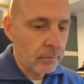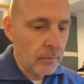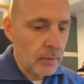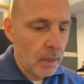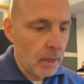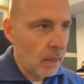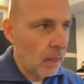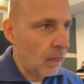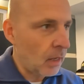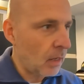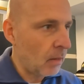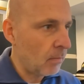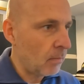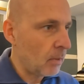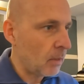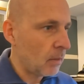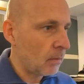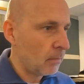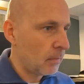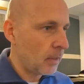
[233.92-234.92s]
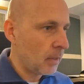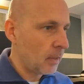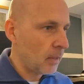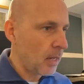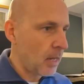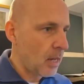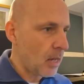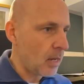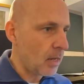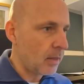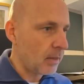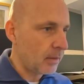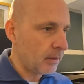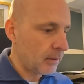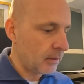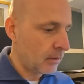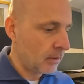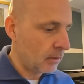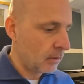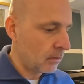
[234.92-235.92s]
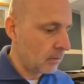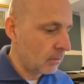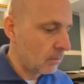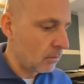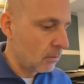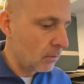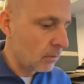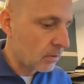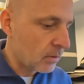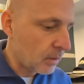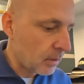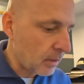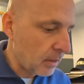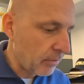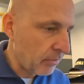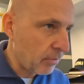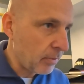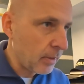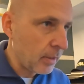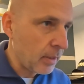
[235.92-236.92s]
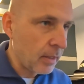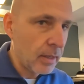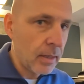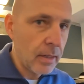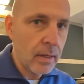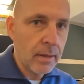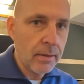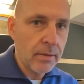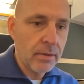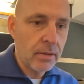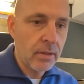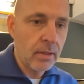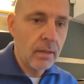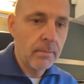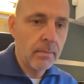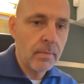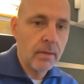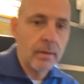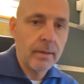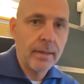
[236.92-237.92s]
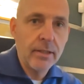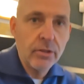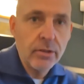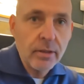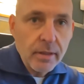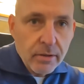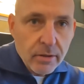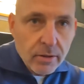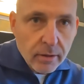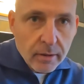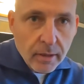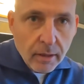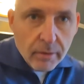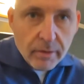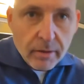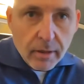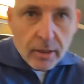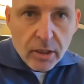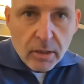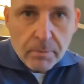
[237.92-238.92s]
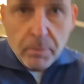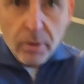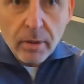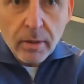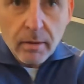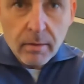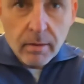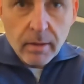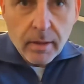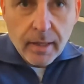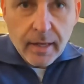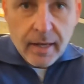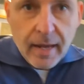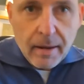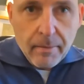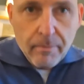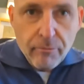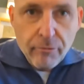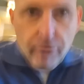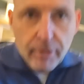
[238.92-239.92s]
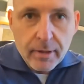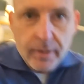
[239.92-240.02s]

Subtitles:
But yeah, what have we here? Let's literally, it's good though, because I can just put the camera